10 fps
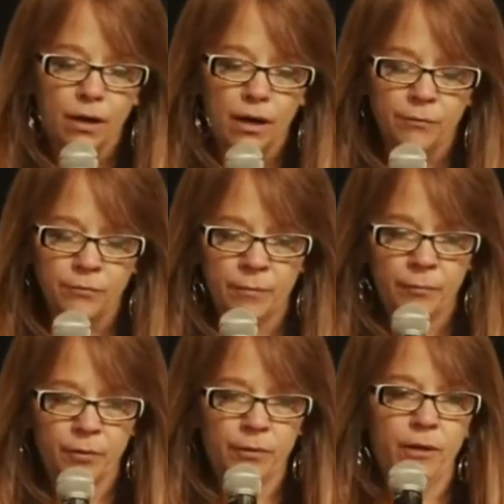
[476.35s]
I
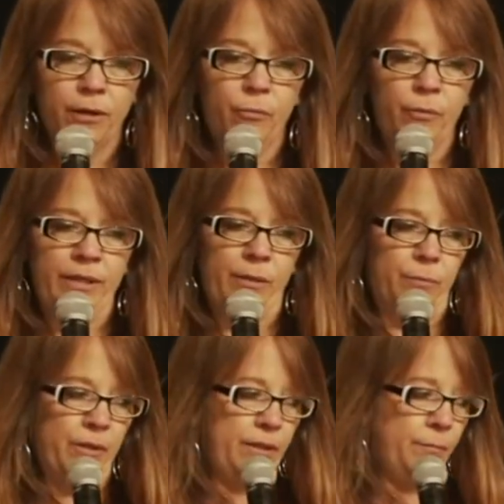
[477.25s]
remember when they were
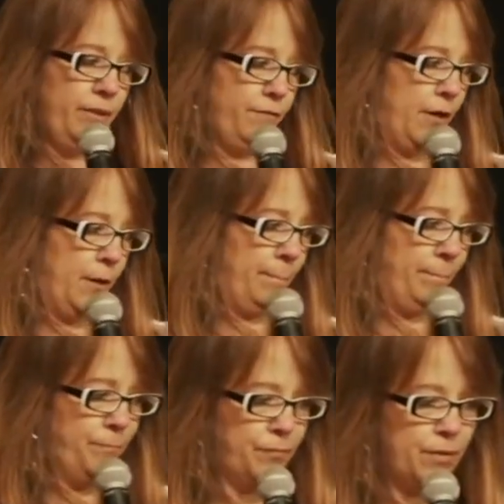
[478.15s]
bringing me from
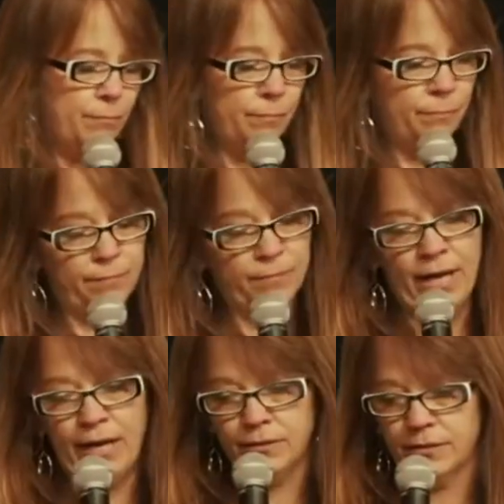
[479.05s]
the
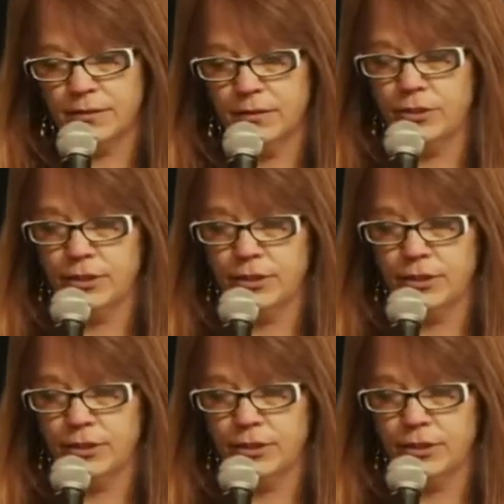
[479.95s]
house to